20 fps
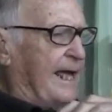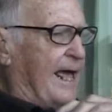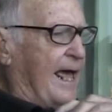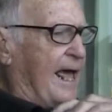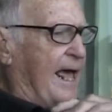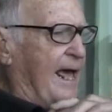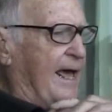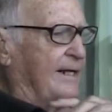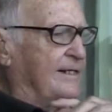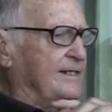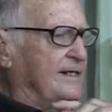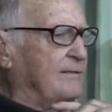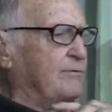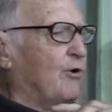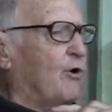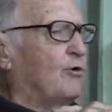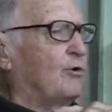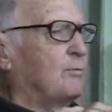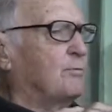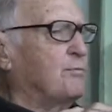and he
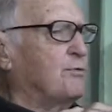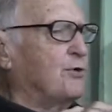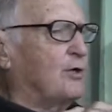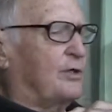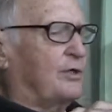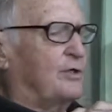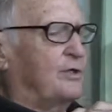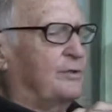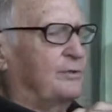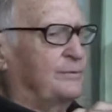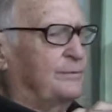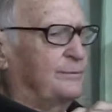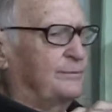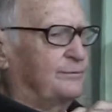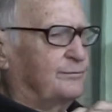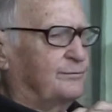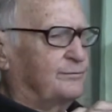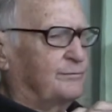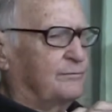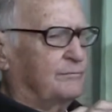wrote a book
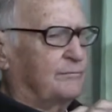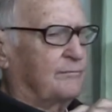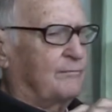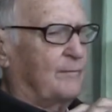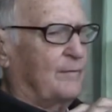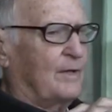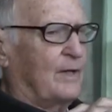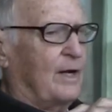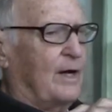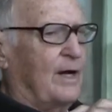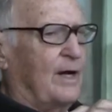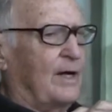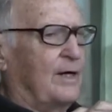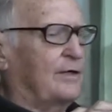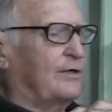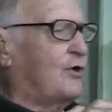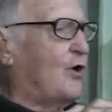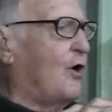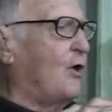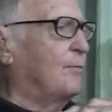
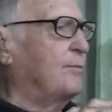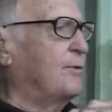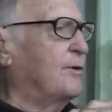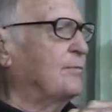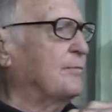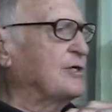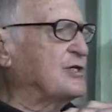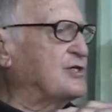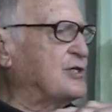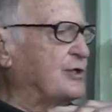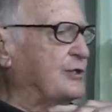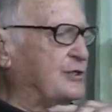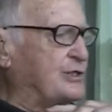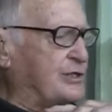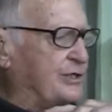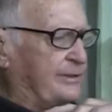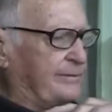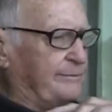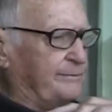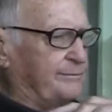called Burma Surgeon